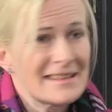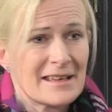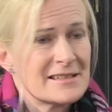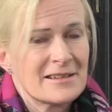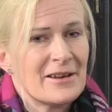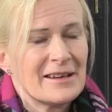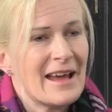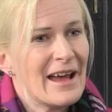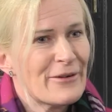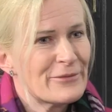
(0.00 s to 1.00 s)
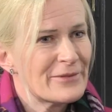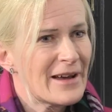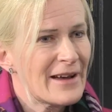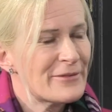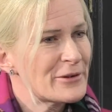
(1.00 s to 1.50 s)
that's not
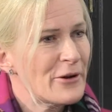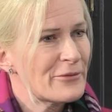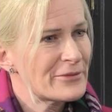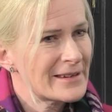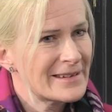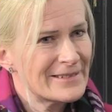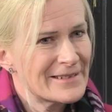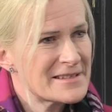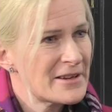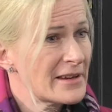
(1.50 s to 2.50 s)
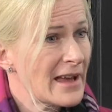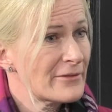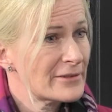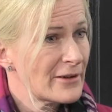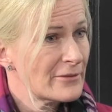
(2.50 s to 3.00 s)
half enough, you know, it's not
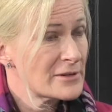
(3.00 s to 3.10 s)
half enough.